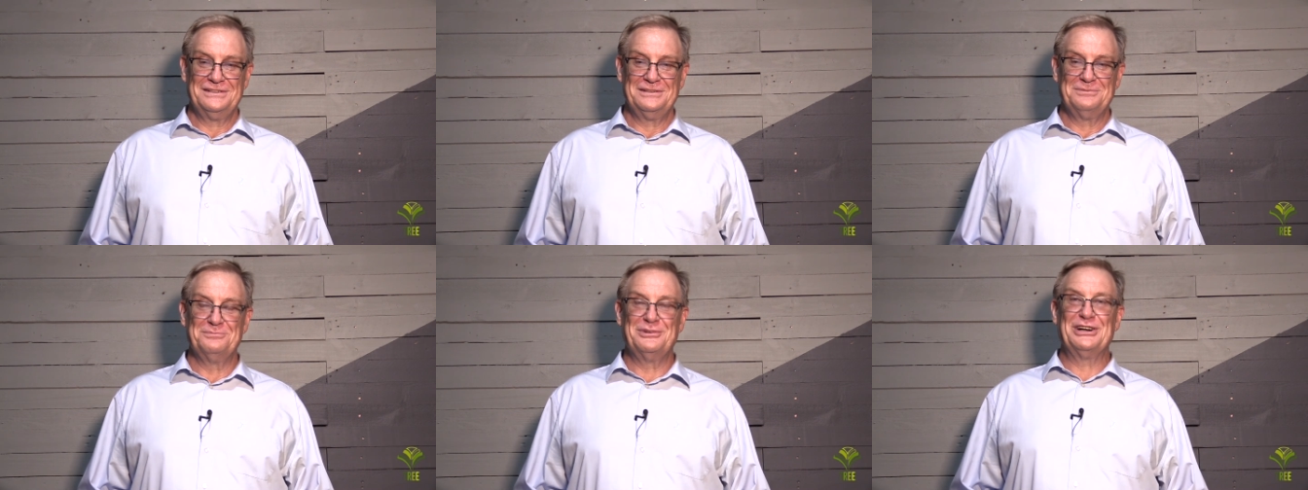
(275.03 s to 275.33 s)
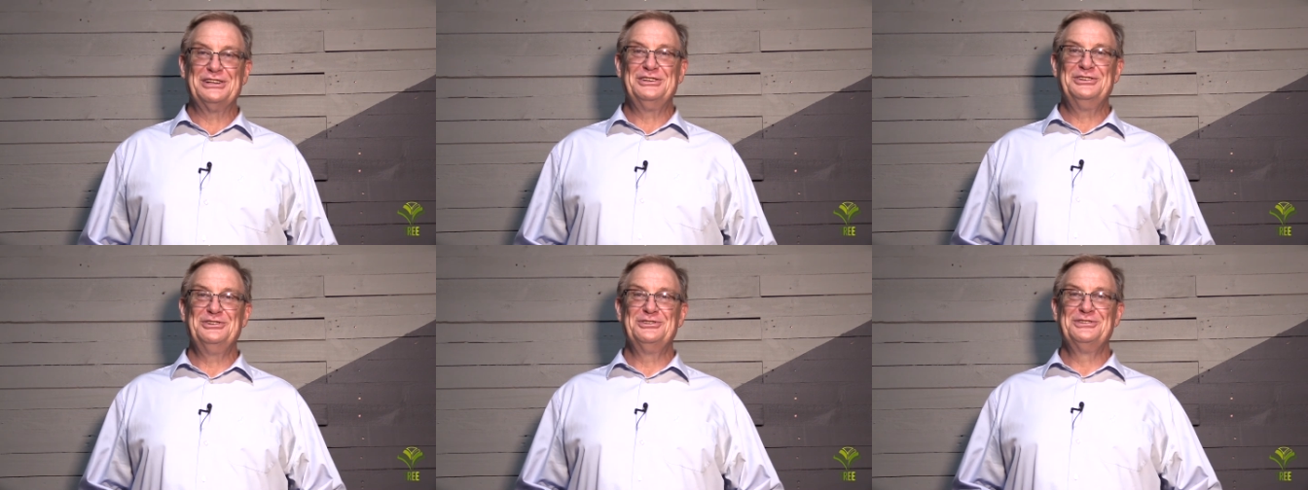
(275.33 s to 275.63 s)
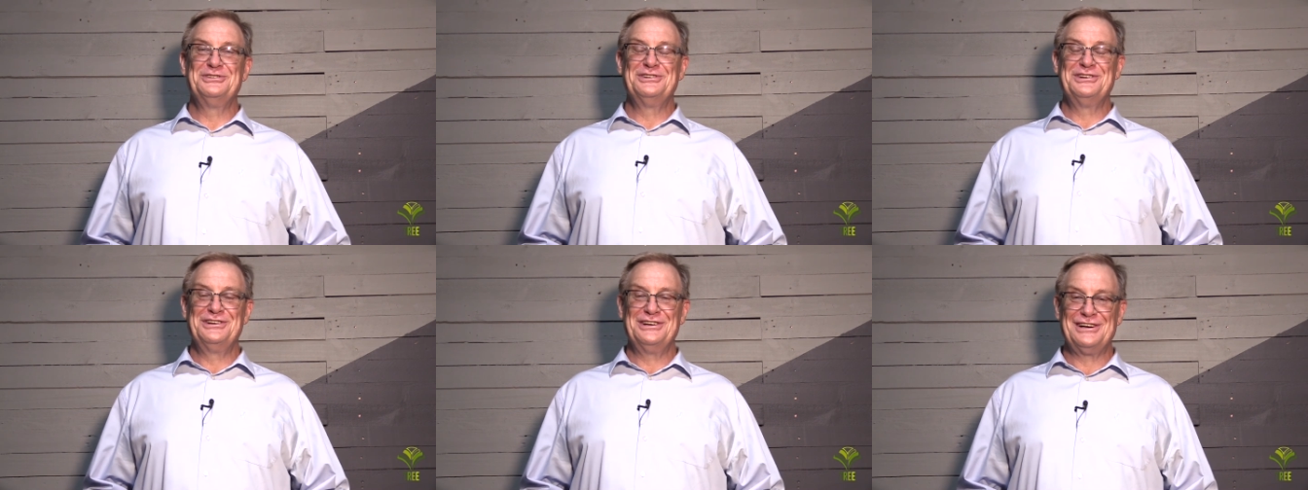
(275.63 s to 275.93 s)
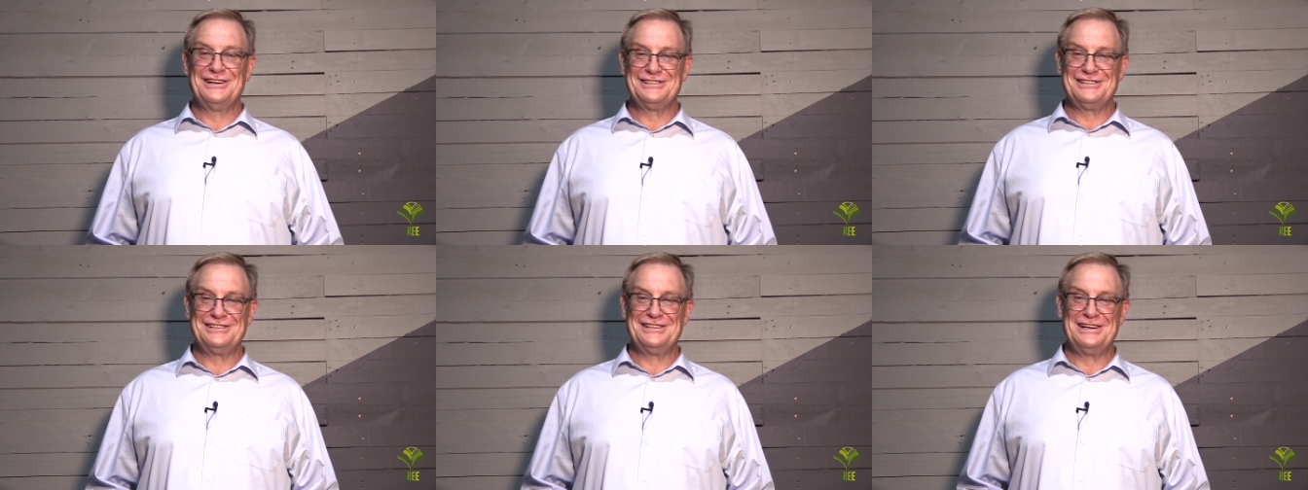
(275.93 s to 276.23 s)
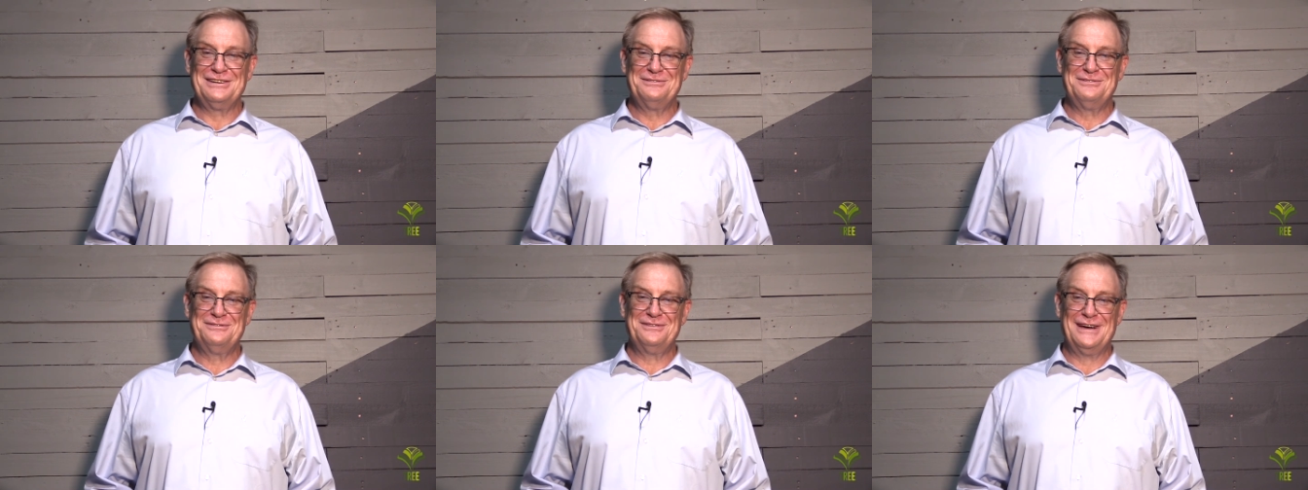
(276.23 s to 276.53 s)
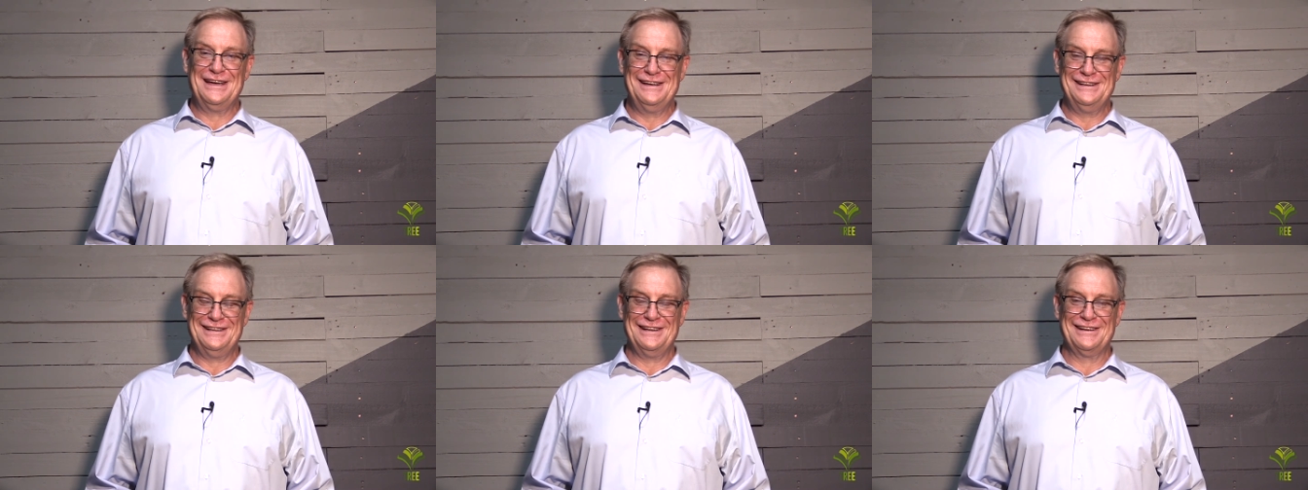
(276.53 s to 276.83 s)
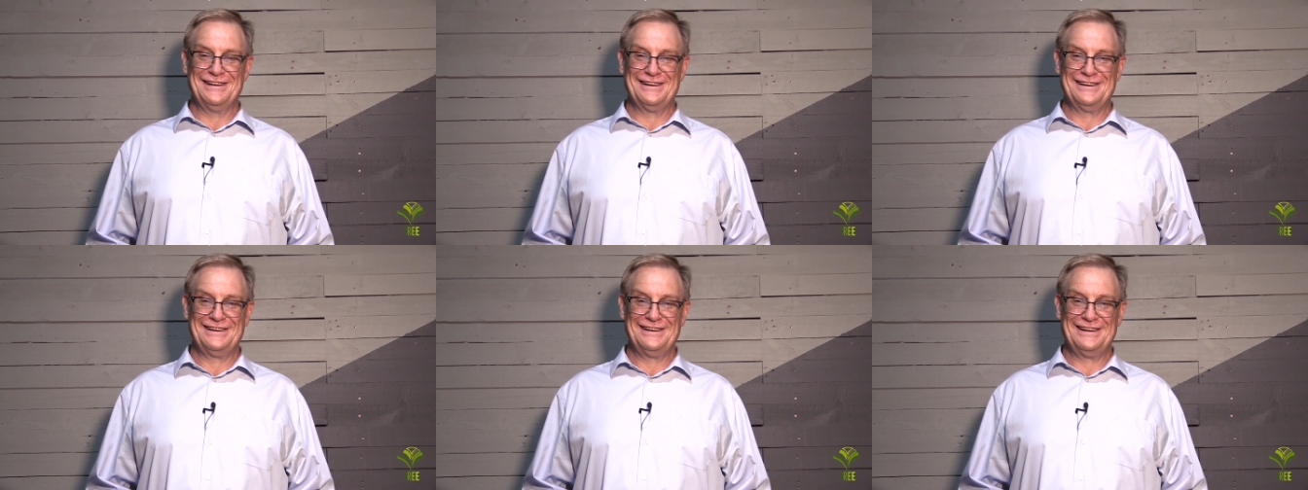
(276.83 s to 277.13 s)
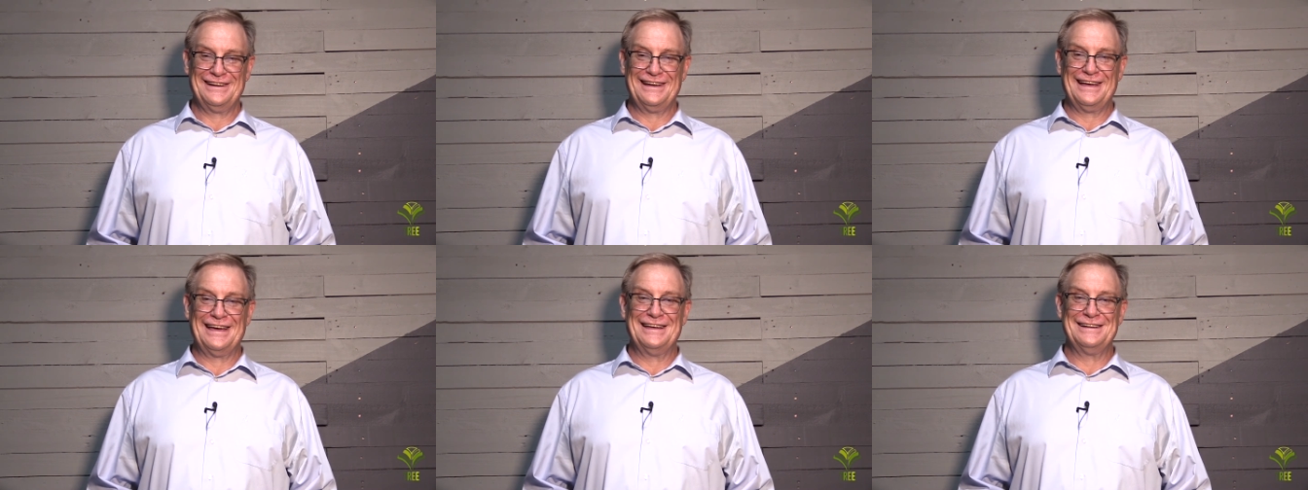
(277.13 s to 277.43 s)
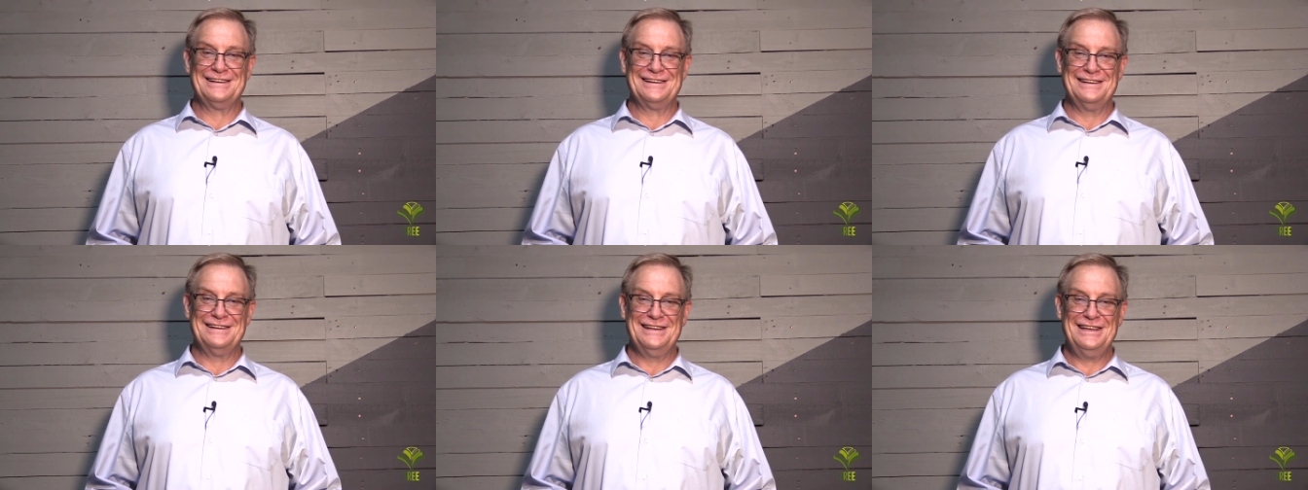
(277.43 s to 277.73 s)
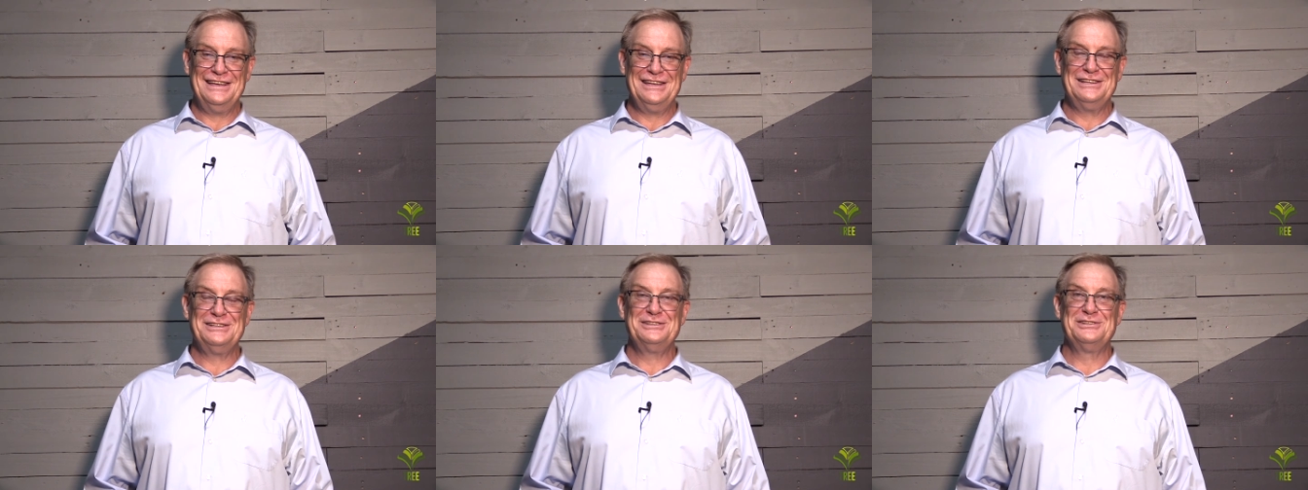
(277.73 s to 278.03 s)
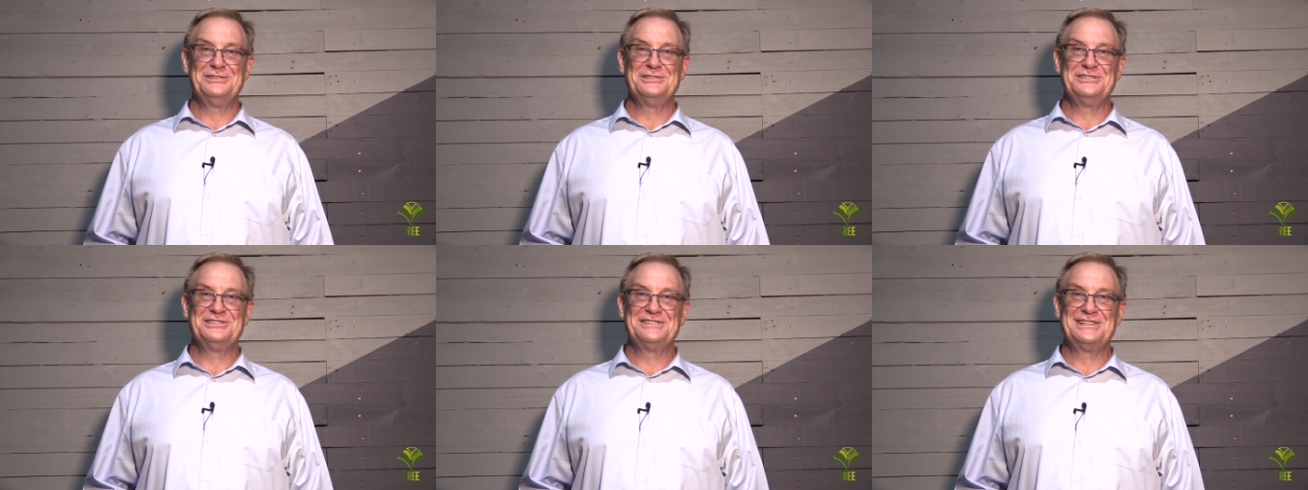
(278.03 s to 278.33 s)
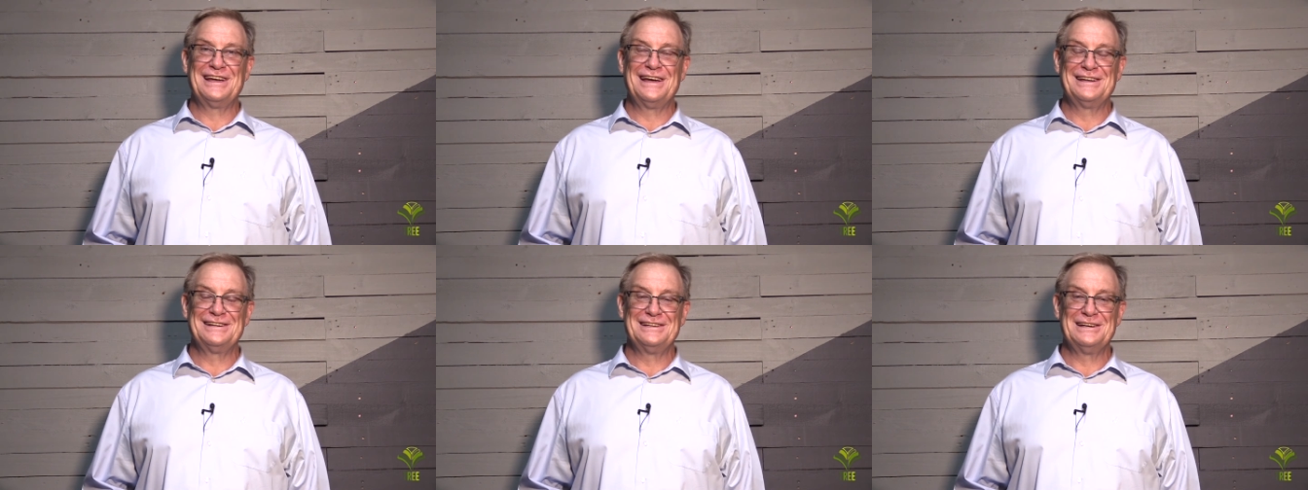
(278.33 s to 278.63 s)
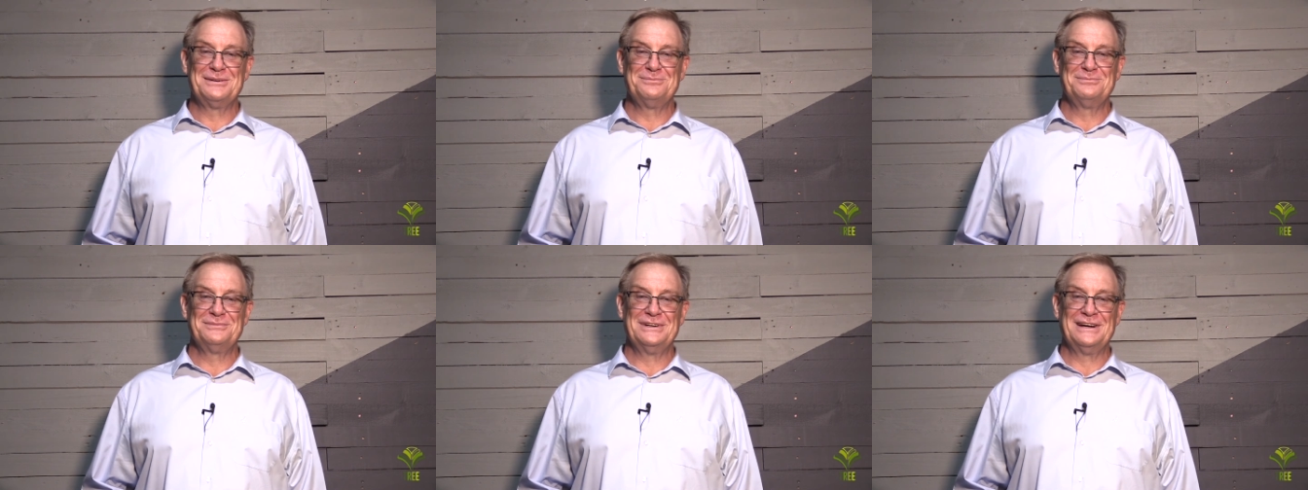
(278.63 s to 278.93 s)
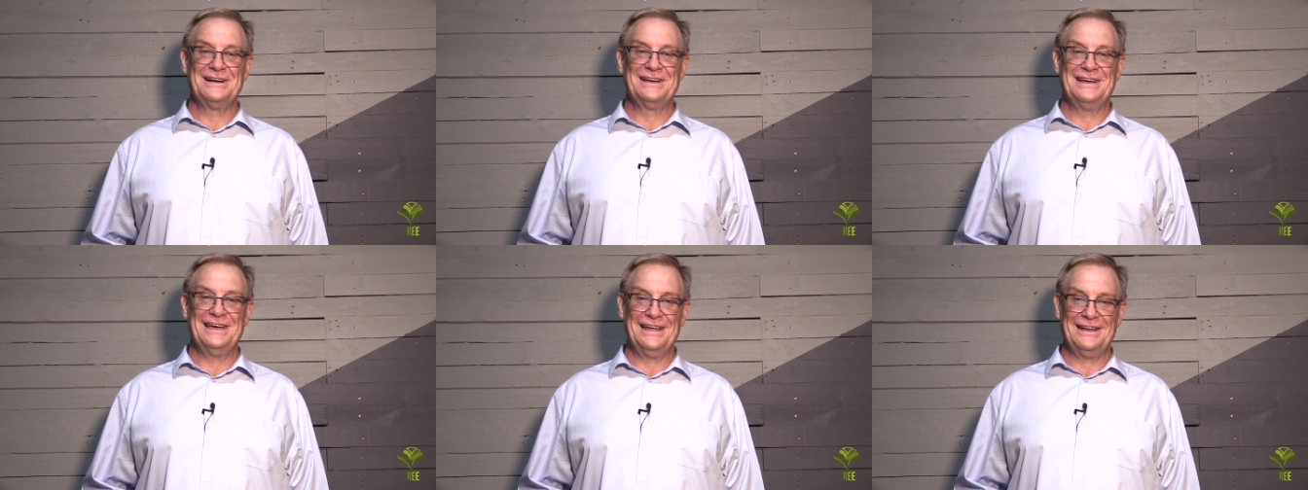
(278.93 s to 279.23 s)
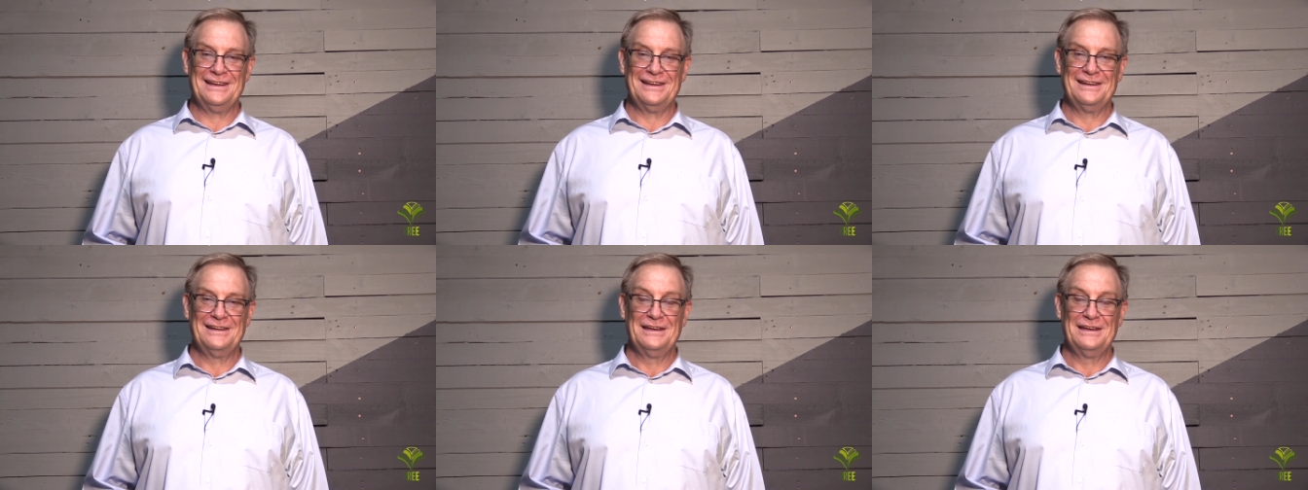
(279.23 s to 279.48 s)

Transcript: but you're not a failure and need to stand up again.